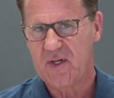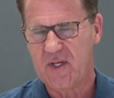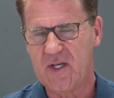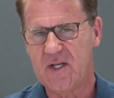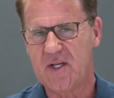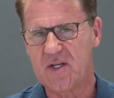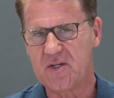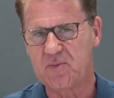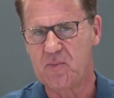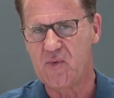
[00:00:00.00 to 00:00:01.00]
He
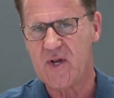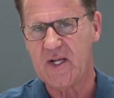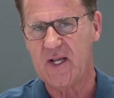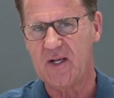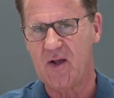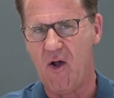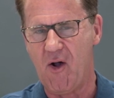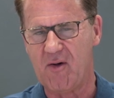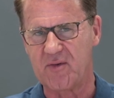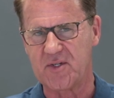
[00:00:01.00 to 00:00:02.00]
is bringing
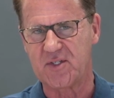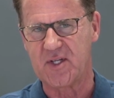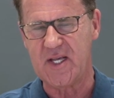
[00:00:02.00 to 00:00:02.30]
harvest.